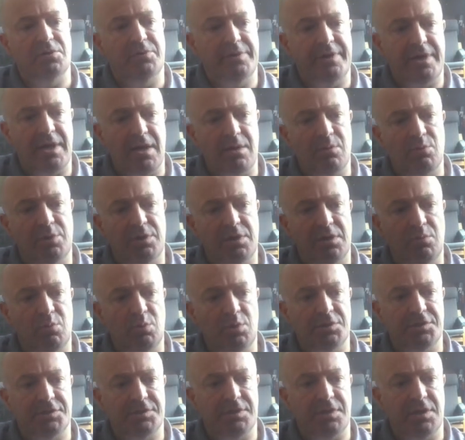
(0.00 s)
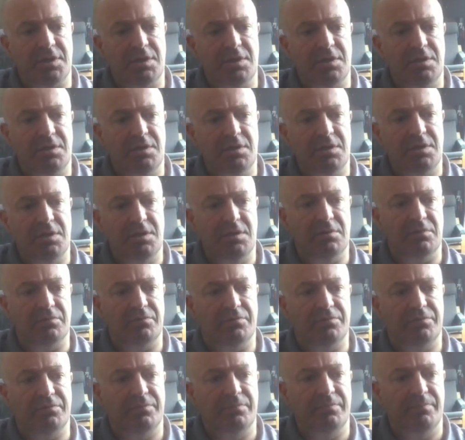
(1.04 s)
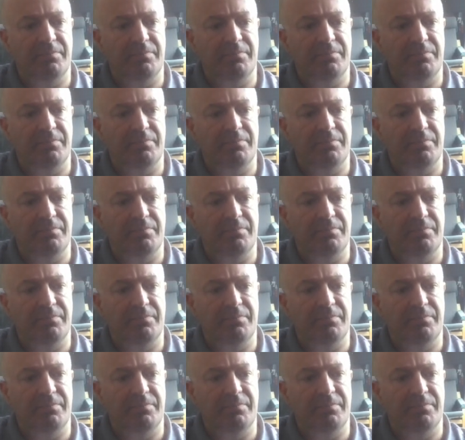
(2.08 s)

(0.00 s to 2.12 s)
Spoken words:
now what I will say, if